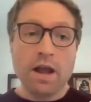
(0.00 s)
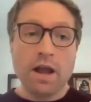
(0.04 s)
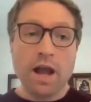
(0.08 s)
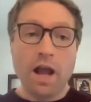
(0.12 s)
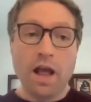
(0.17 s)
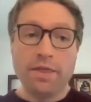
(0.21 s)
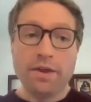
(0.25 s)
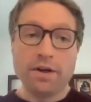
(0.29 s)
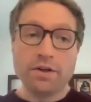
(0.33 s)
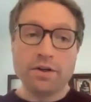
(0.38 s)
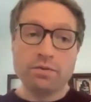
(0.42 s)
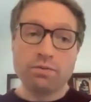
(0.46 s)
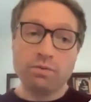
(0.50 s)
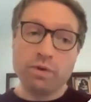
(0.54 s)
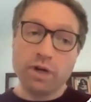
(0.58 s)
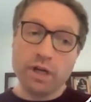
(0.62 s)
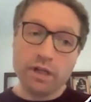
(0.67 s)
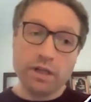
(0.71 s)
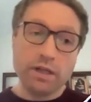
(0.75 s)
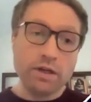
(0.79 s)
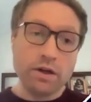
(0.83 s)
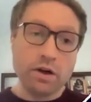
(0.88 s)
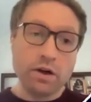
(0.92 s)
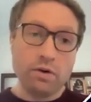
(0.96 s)
And there's
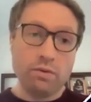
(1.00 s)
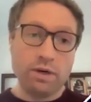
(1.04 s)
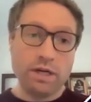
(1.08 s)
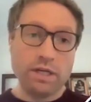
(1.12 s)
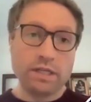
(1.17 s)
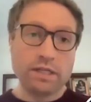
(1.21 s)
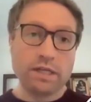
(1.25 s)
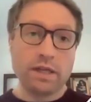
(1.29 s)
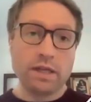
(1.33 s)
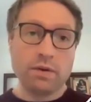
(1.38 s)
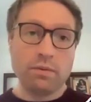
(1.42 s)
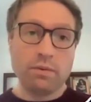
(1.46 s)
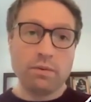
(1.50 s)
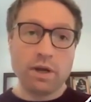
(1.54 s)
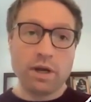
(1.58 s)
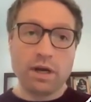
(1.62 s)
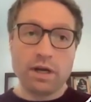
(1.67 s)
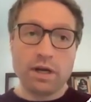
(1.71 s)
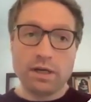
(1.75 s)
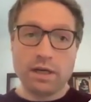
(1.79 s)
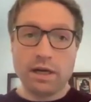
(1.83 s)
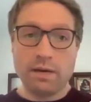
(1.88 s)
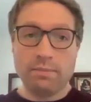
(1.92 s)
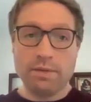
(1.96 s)
really no reason that we
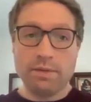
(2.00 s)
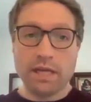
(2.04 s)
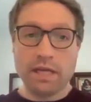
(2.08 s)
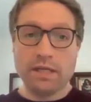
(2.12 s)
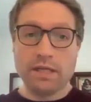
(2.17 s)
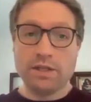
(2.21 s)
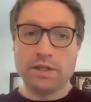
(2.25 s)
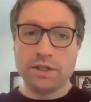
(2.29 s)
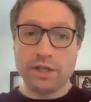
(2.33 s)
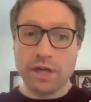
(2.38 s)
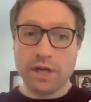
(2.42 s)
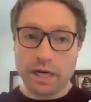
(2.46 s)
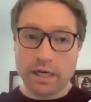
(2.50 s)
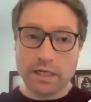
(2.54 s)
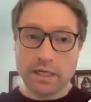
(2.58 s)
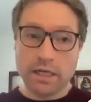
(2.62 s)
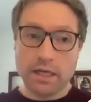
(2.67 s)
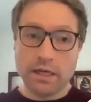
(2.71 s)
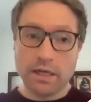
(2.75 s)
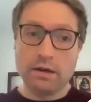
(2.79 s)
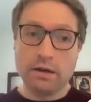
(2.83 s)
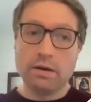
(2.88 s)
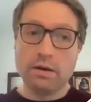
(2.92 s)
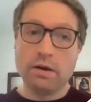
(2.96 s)
ought not be
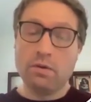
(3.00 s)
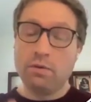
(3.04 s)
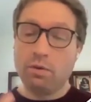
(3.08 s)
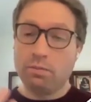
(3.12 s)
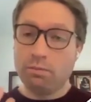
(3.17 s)
injecting